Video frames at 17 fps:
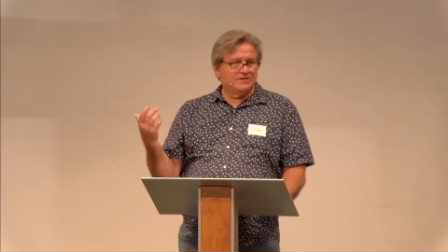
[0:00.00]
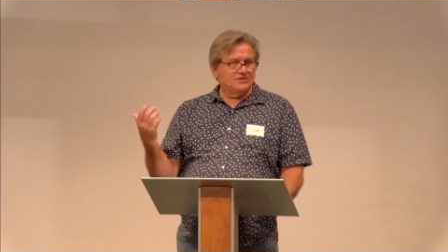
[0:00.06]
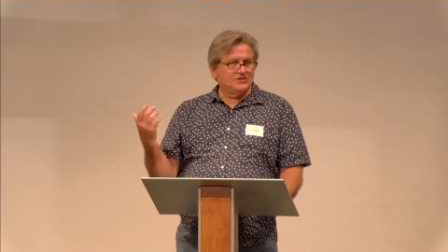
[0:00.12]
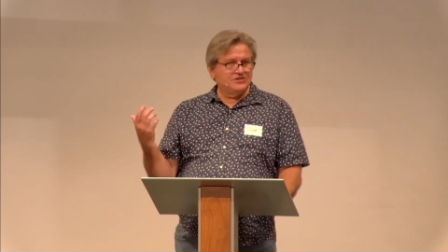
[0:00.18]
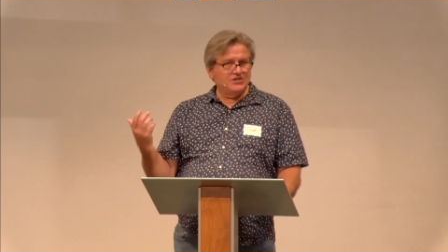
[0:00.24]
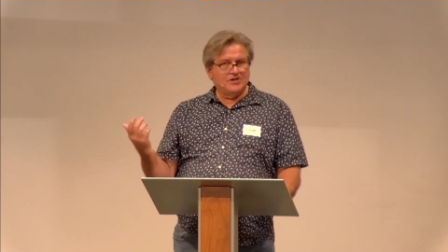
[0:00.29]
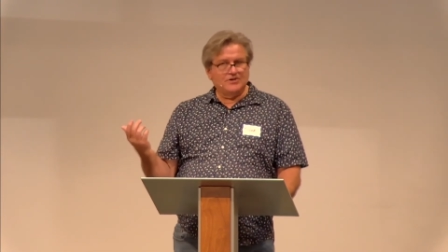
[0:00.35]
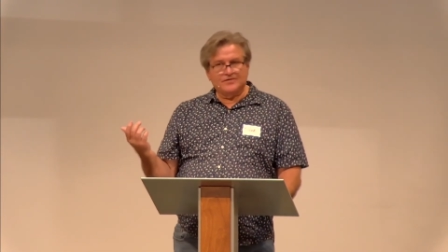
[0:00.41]

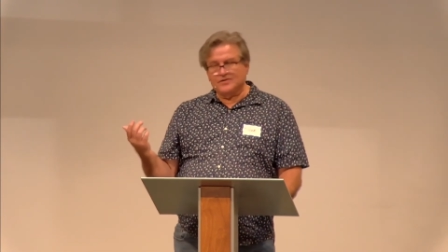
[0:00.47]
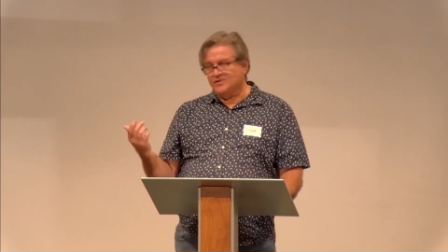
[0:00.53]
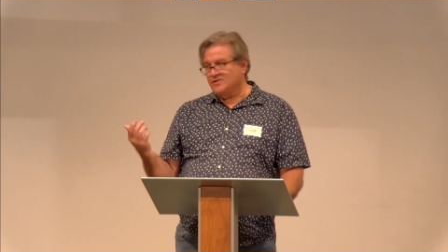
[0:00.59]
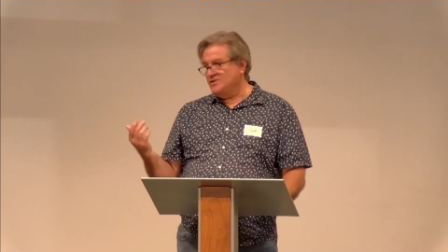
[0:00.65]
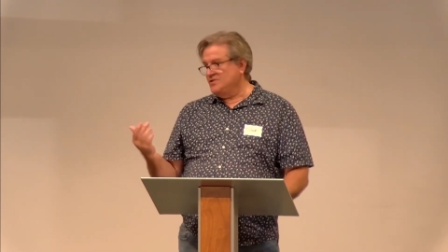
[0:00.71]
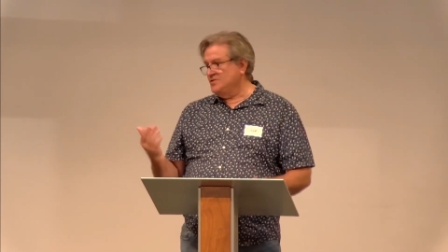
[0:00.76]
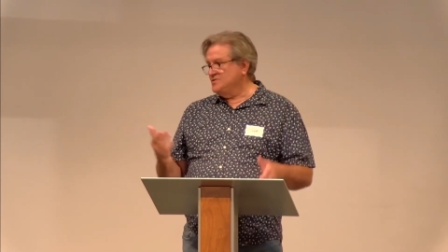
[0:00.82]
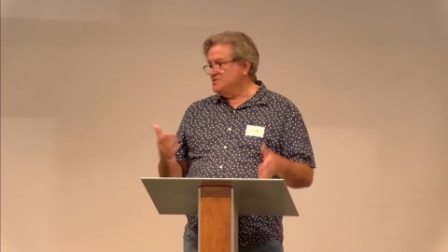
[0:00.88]
to share the
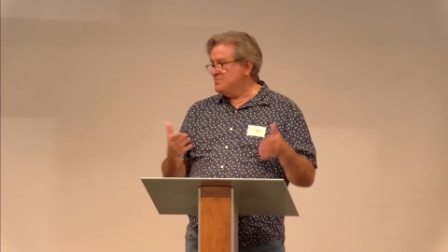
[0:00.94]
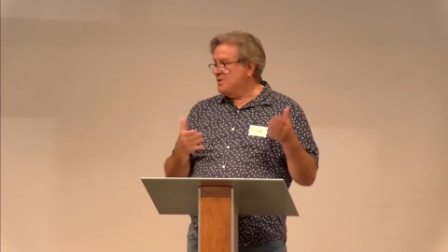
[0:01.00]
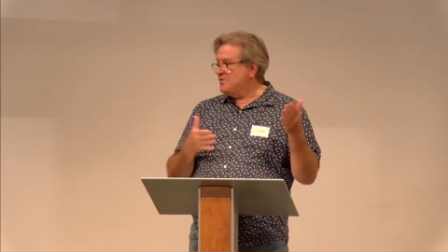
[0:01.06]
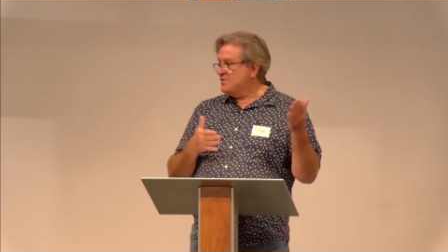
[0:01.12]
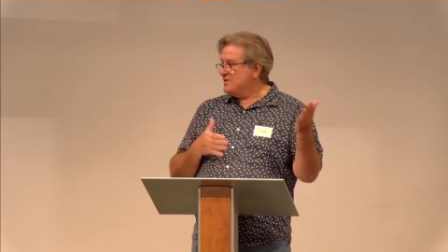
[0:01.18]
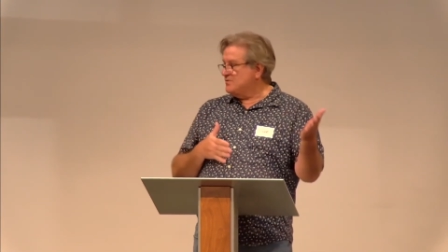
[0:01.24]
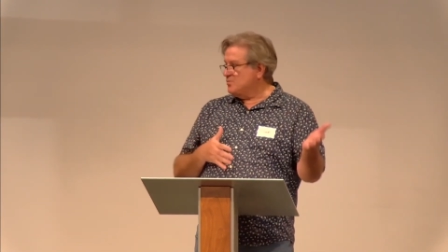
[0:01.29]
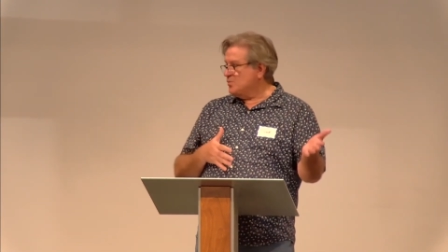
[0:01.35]
good news
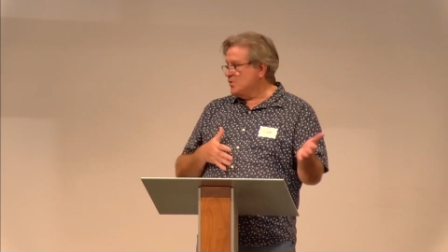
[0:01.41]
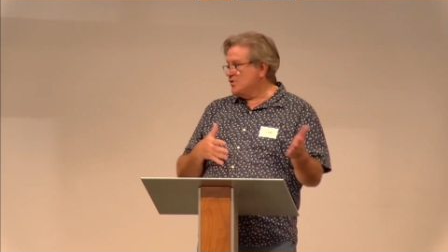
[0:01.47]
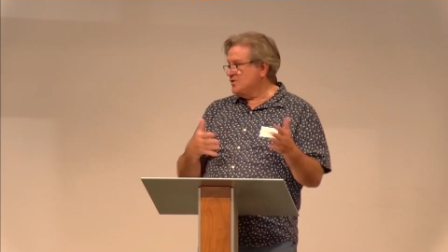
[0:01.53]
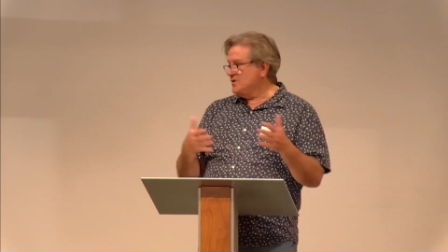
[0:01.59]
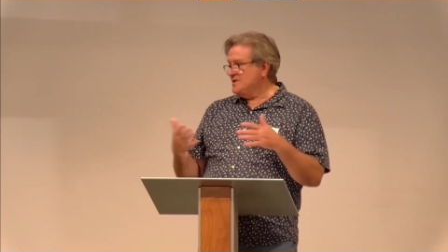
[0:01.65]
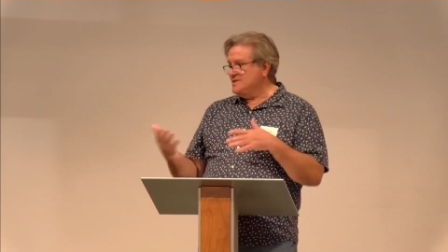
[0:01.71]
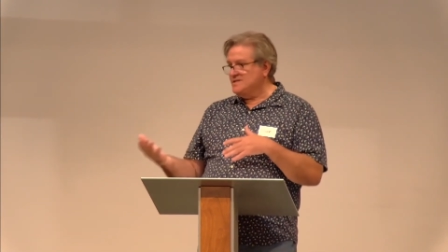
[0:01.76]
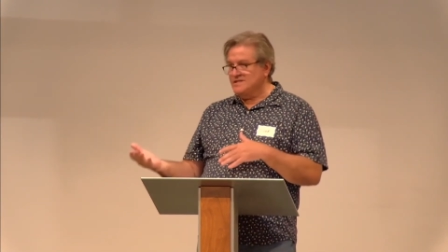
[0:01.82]
both in
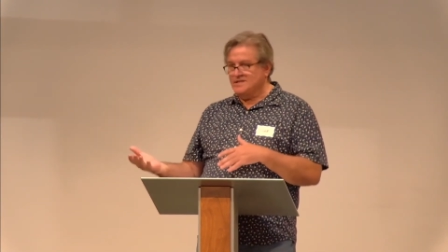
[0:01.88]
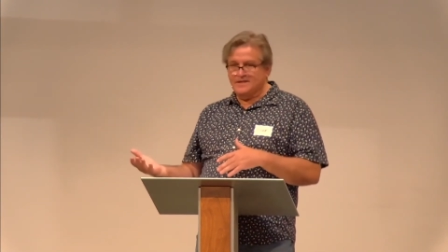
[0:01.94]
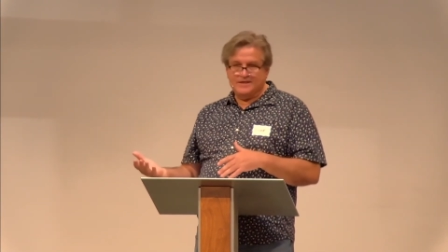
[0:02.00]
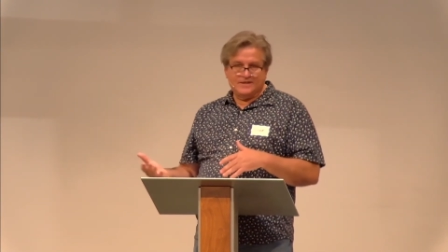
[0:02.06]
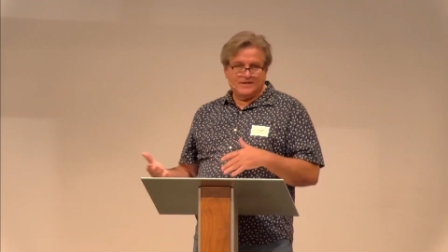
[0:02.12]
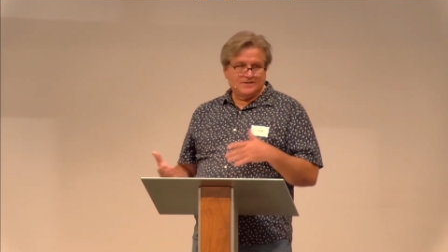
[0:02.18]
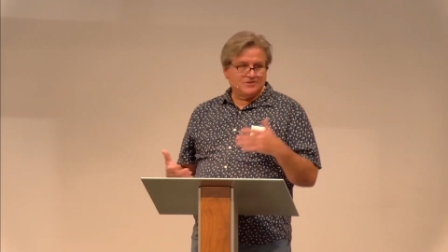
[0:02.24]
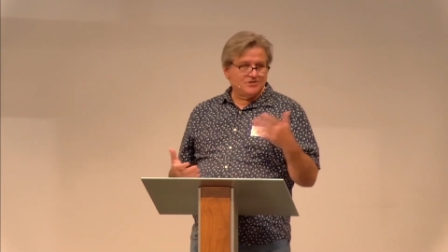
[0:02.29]
word and
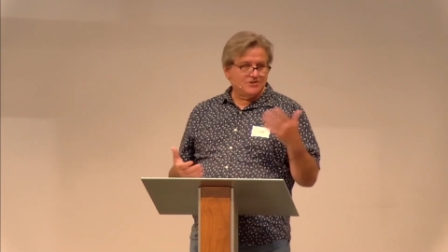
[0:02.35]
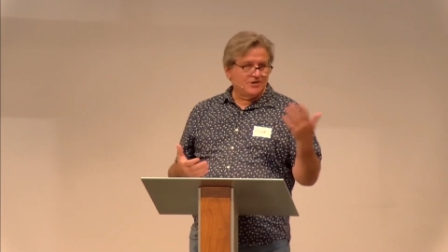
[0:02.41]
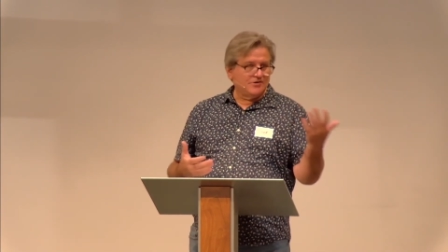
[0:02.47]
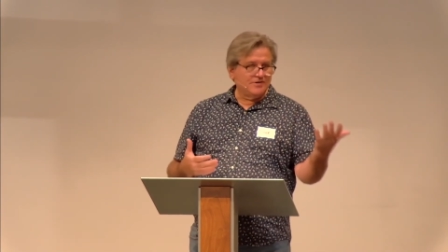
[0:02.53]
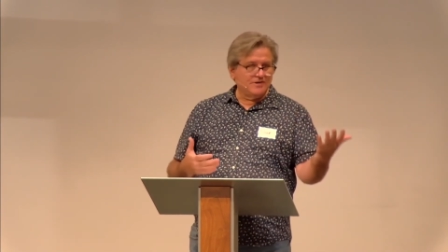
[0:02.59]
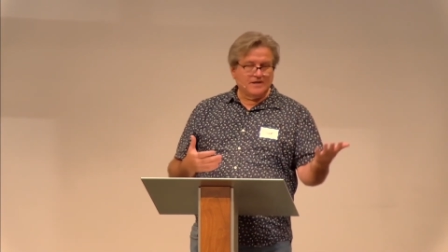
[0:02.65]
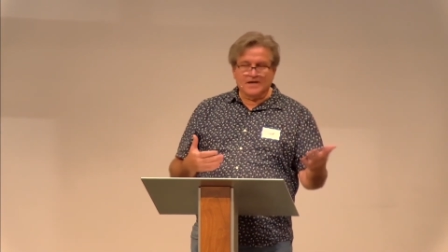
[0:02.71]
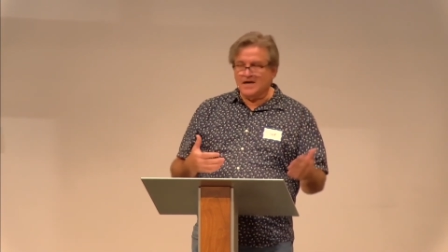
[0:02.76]
deed, and
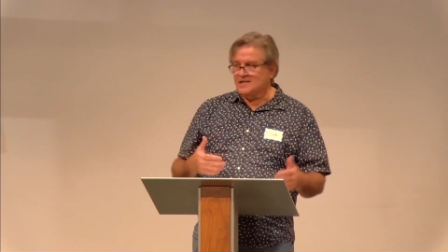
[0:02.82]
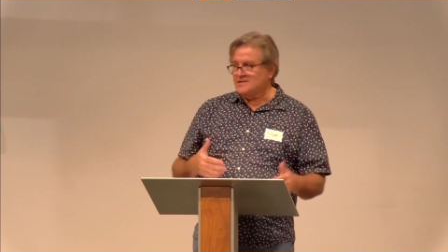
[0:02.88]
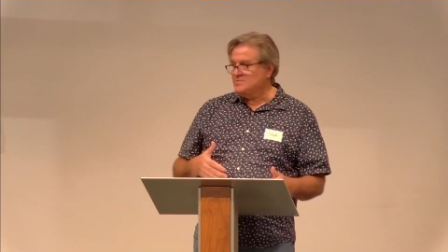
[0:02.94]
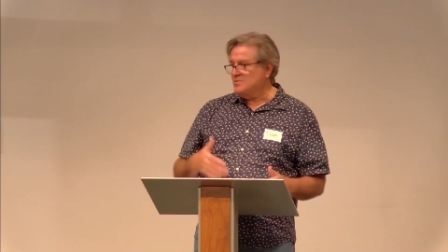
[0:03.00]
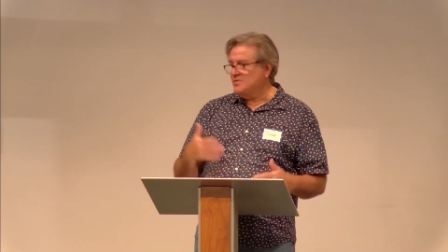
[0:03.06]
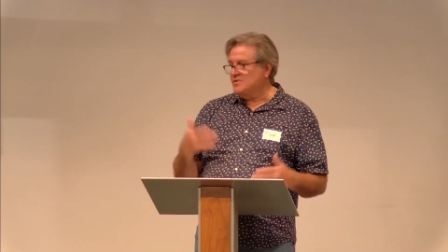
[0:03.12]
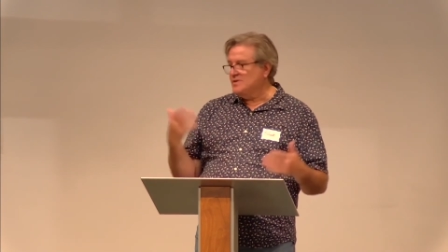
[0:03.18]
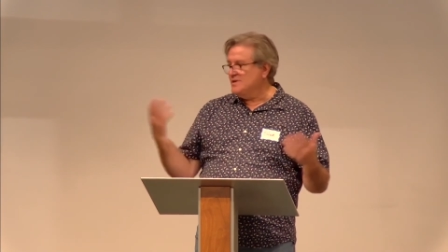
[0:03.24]
sharing the
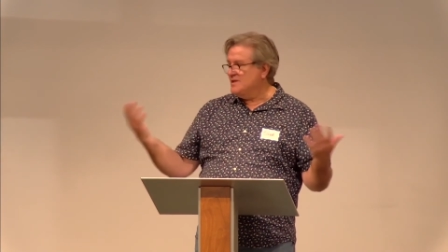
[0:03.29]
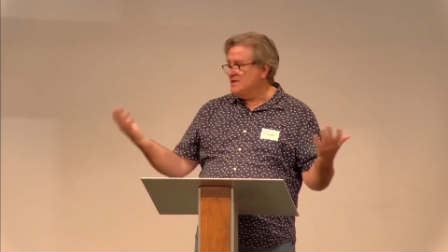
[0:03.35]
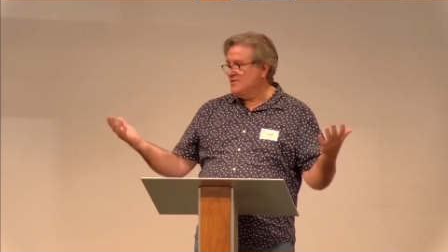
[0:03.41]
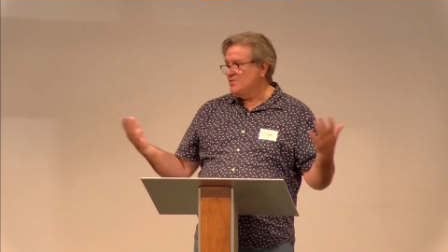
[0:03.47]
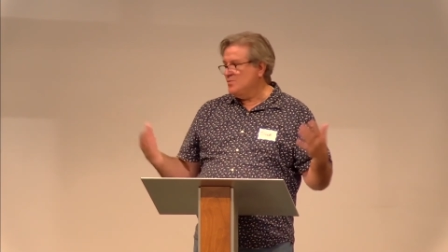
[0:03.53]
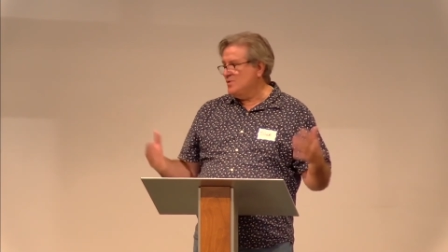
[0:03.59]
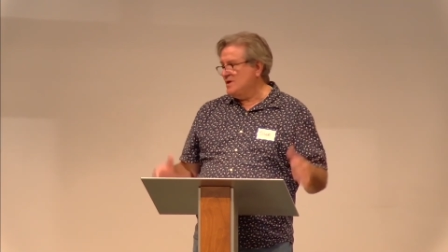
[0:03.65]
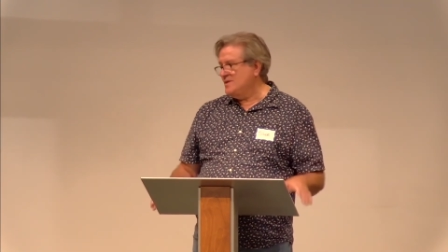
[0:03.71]
gospel and in
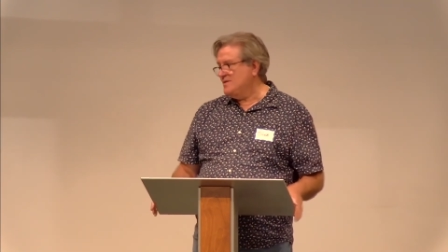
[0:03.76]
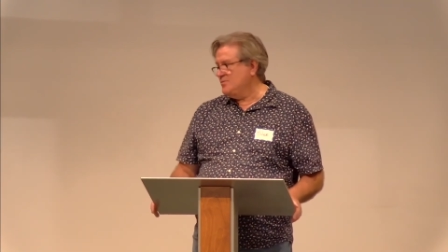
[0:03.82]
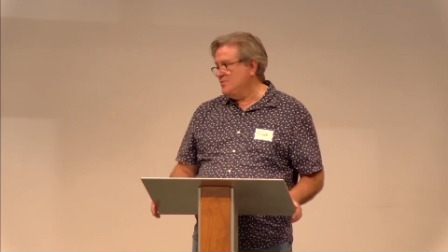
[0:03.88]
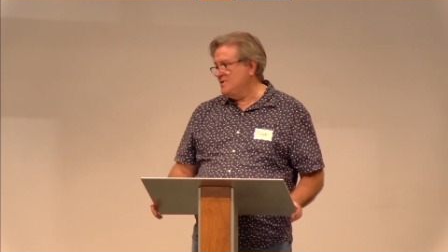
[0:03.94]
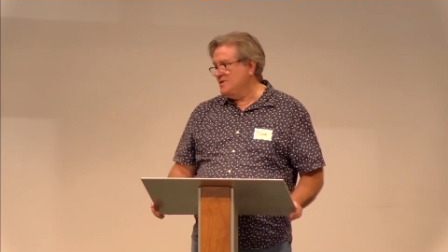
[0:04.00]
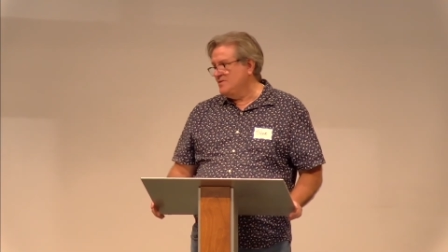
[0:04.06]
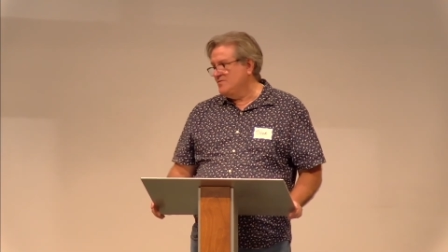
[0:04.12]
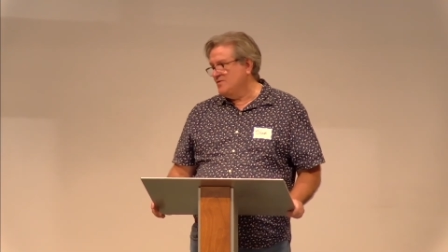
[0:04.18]
the, in the way
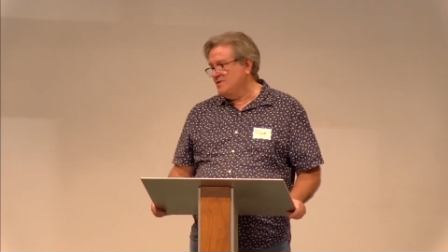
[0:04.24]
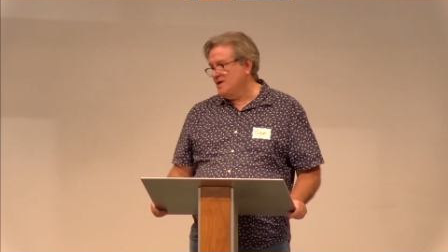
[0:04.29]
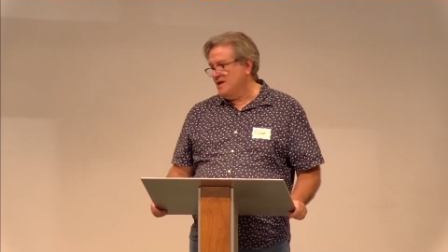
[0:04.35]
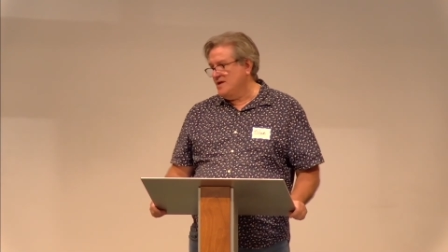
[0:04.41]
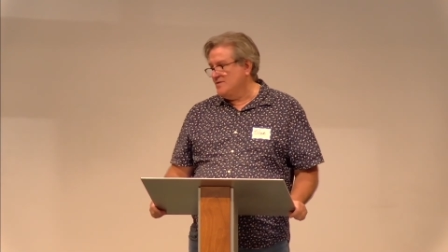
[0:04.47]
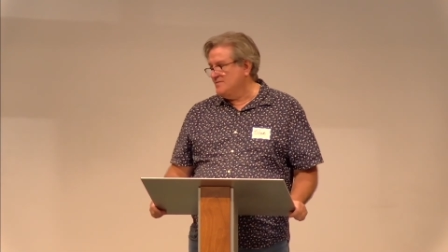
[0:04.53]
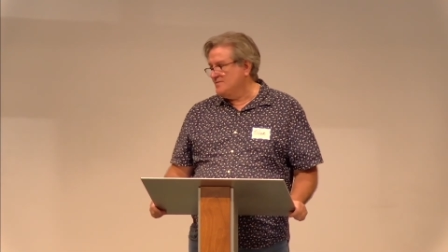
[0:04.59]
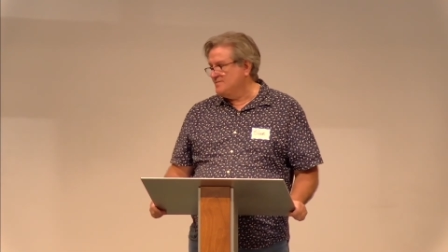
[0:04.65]
that we live our
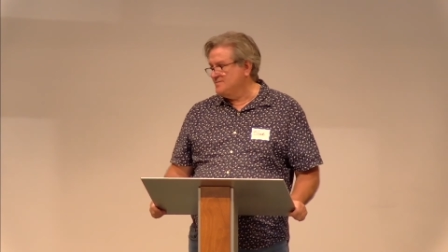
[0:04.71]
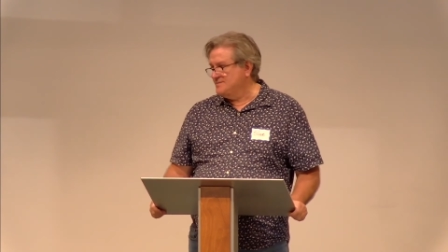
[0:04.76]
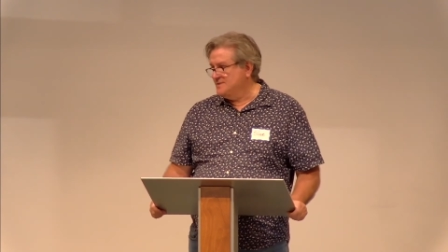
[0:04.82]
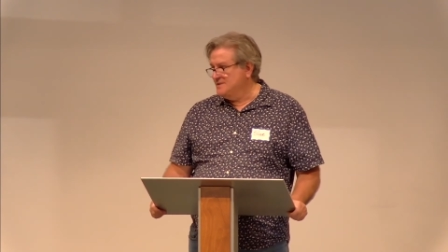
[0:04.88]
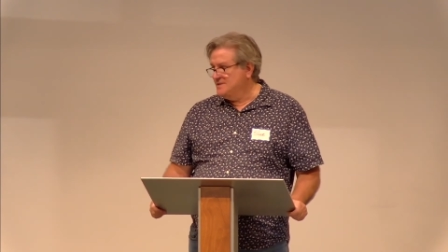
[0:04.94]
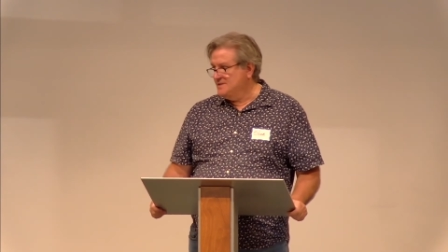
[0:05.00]
life,